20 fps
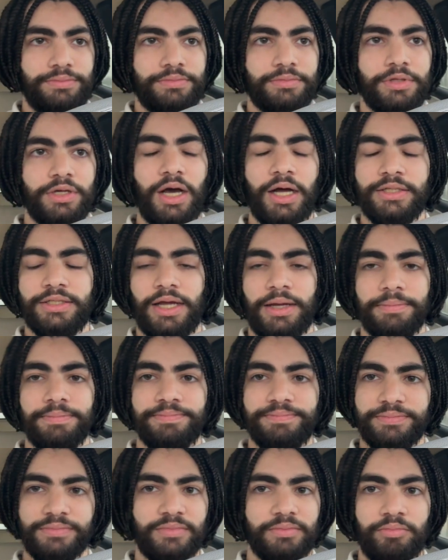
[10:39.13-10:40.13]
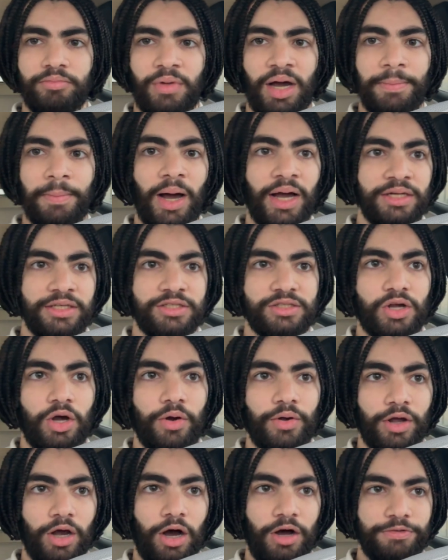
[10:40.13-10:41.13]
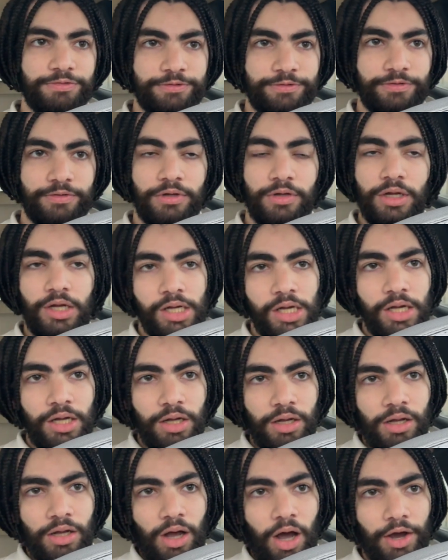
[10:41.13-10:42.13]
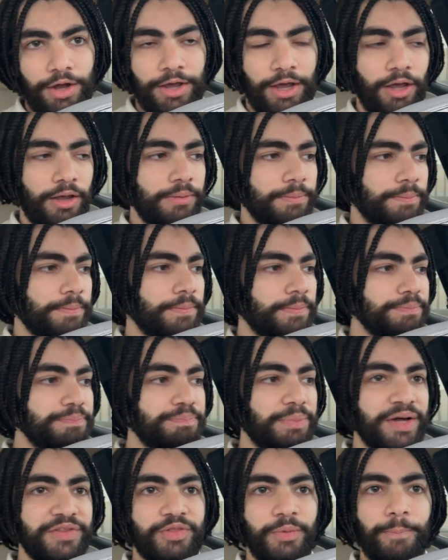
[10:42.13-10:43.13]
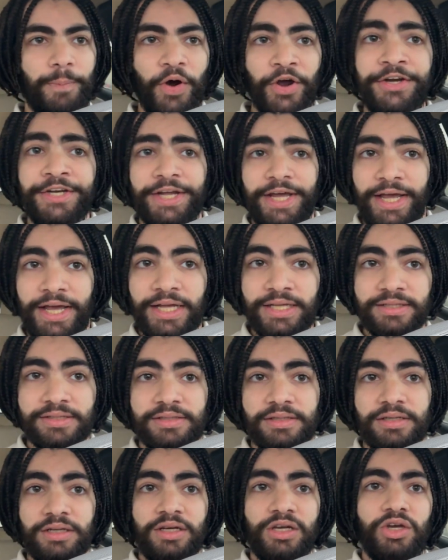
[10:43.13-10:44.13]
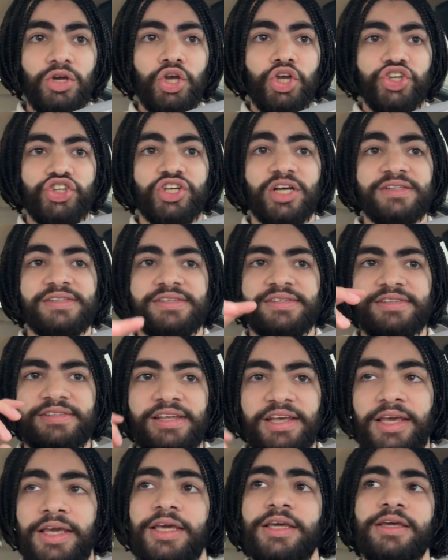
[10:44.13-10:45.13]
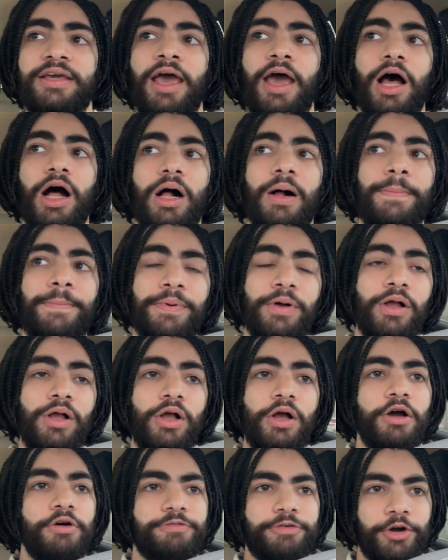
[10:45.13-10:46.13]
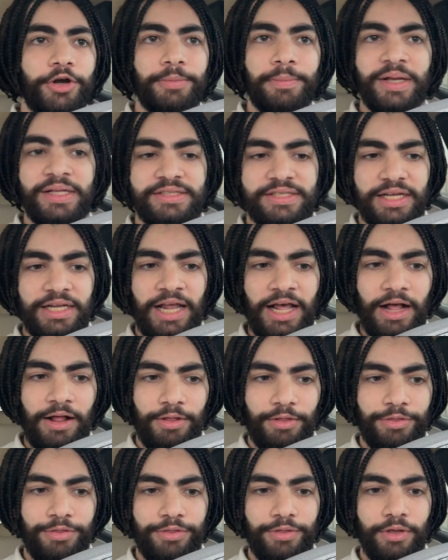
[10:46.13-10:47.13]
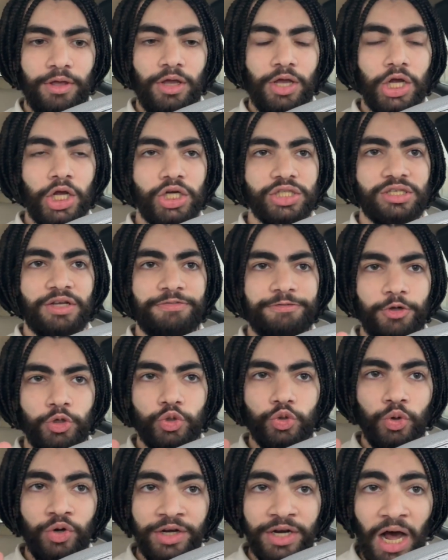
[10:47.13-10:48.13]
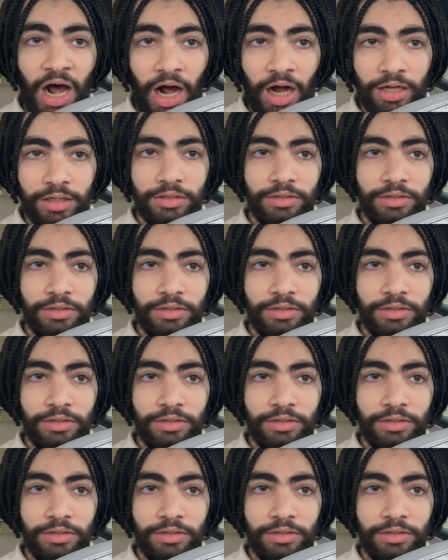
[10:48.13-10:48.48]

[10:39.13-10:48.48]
Goddamn, my mind is going off. Okay, but the point is, just seek help for your mental health. Because if you do not